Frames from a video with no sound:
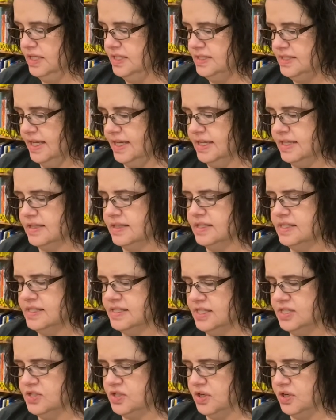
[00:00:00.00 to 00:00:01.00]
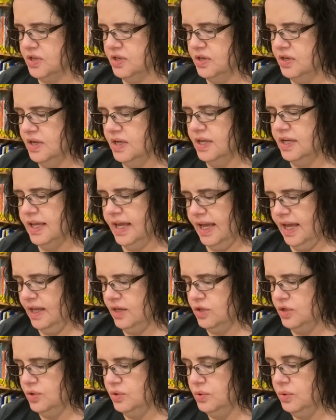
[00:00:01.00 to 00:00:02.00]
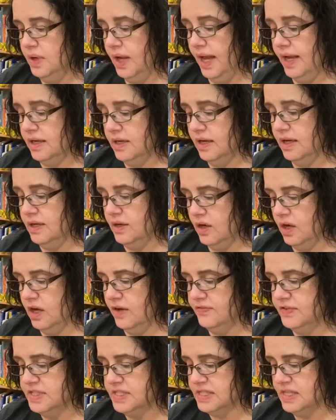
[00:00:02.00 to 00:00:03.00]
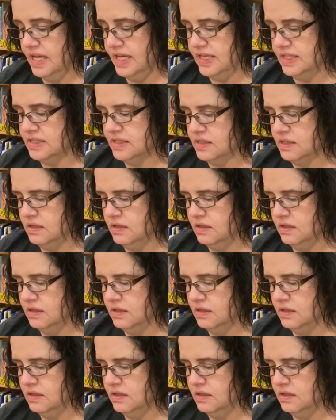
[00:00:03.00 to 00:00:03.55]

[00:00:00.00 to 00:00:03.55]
Take the scissor, can't you, and cut off a slice.